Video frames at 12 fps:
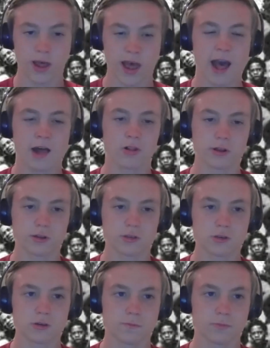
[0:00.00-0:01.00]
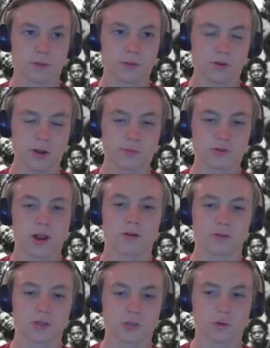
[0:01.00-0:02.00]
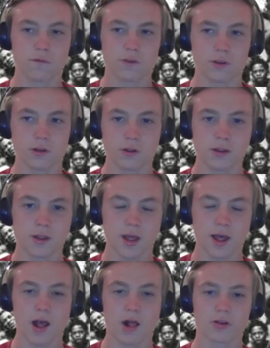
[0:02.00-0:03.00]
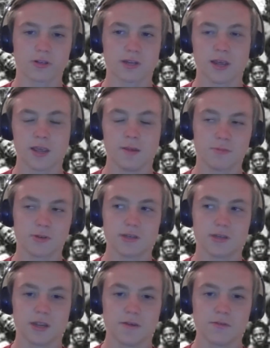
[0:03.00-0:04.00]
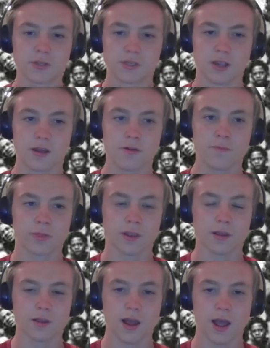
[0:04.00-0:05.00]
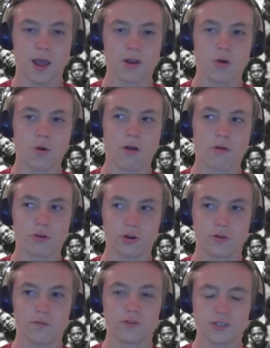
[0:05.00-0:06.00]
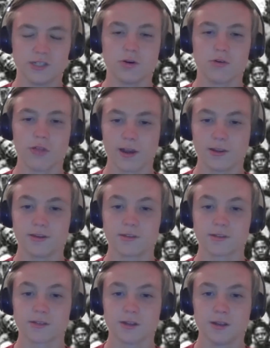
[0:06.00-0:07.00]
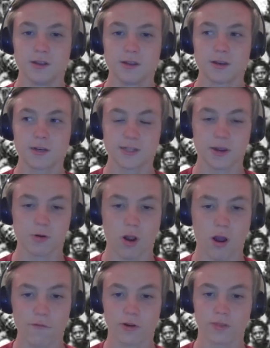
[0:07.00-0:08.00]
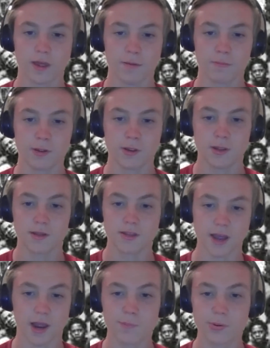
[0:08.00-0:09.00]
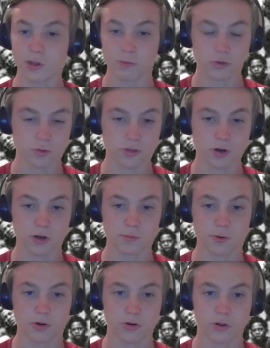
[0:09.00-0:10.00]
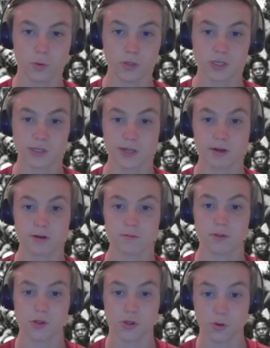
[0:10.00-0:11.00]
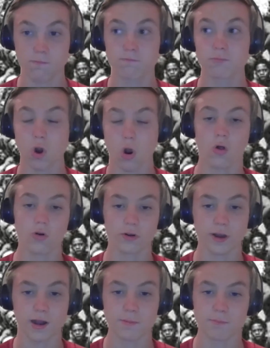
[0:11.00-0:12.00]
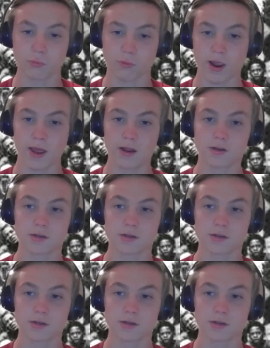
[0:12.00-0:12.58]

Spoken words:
Alex, their names are Alex and Sophia. Alex came to Dave and said, I know how good of a deal that is. Because they were offering them the IP, which we talked about earlier, which is like the Call Her Daddy brand.